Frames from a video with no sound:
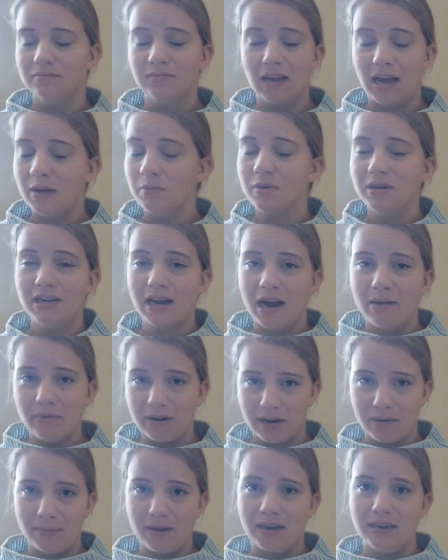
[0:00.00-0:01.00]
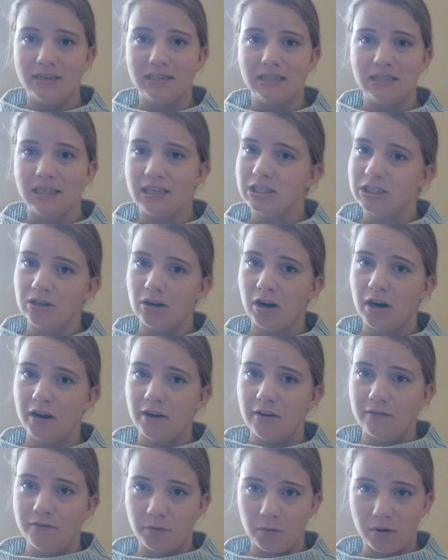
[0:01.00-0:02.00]
I would not recommend this
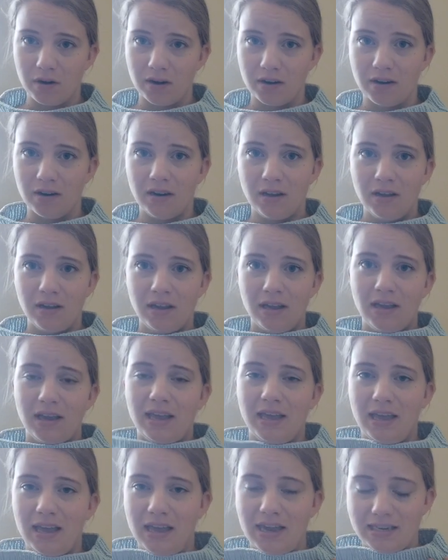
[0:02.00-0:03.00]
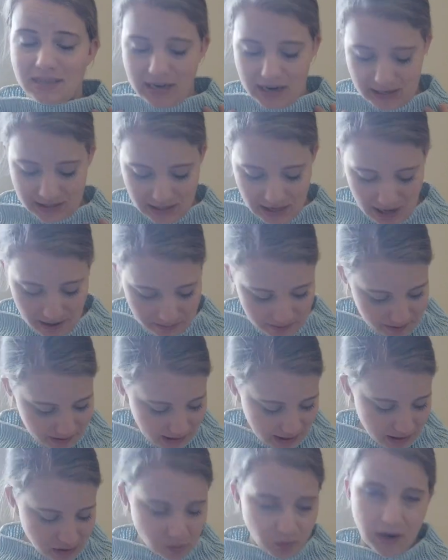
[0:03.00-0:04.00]
yarn for a tank top.
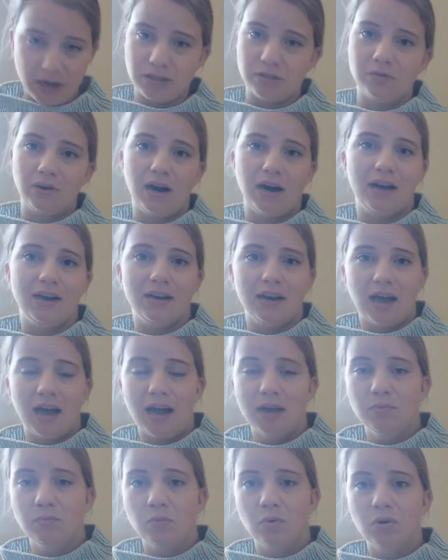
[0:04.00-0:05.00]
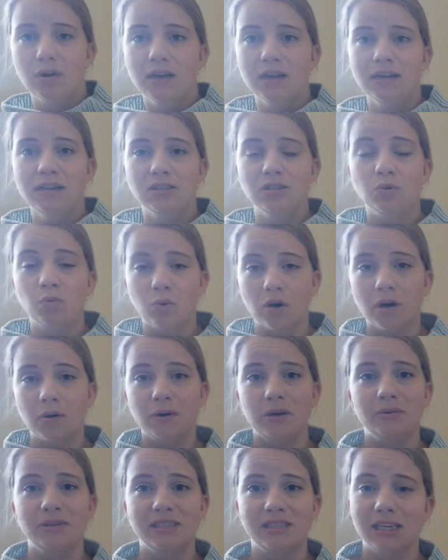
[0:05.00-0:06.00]
It's way too hot. I wore it to work
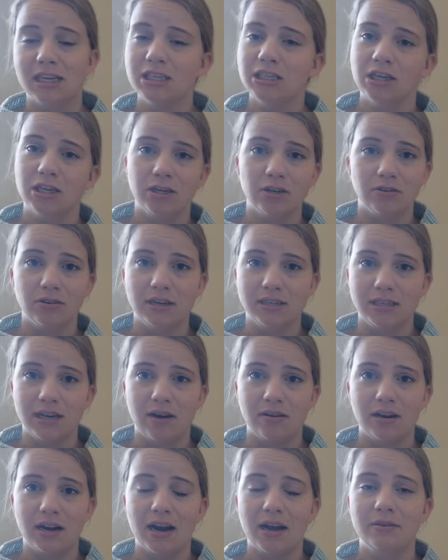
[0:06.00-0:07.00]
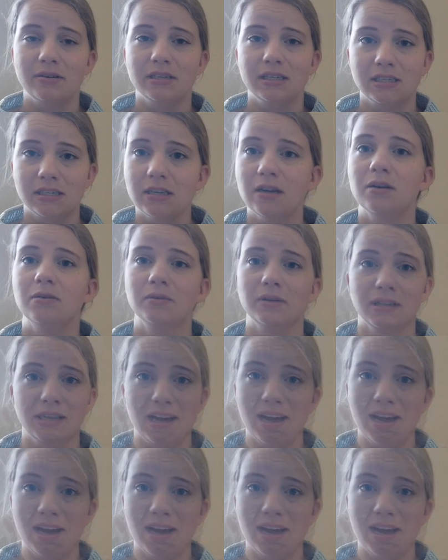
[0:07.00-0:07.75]
when it was 60 degrees out, and I was still really